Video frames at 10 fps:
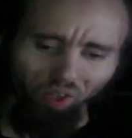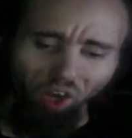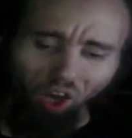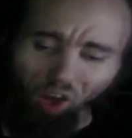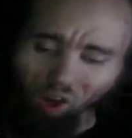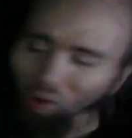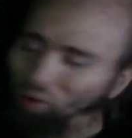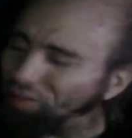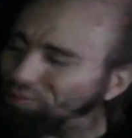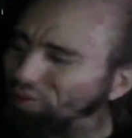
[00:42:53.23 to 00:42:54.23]
All
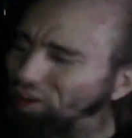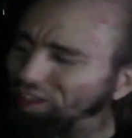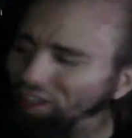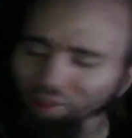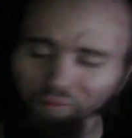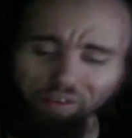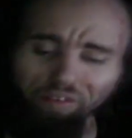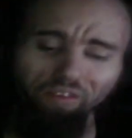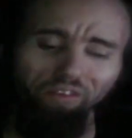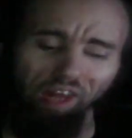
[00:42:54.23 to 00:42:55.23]
the fucking
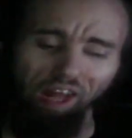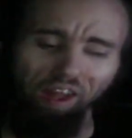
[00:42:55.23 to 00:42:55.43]
images that I